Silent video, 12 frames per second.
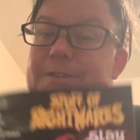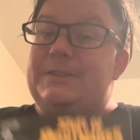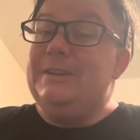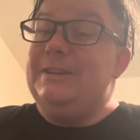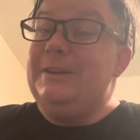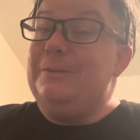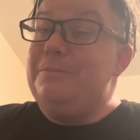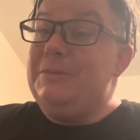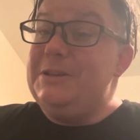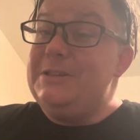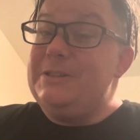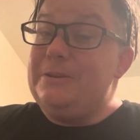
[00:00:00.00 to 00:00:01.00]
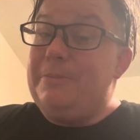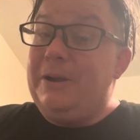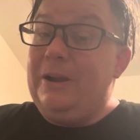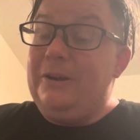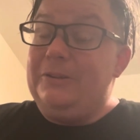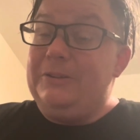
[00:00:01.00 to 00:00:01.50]
did miss
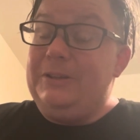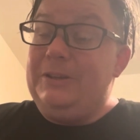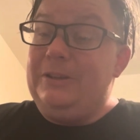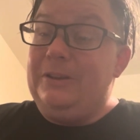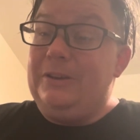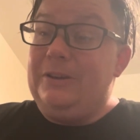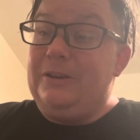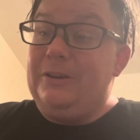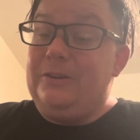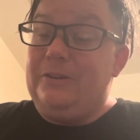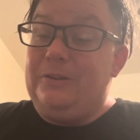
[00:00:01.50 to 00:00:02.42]
apparently, uh,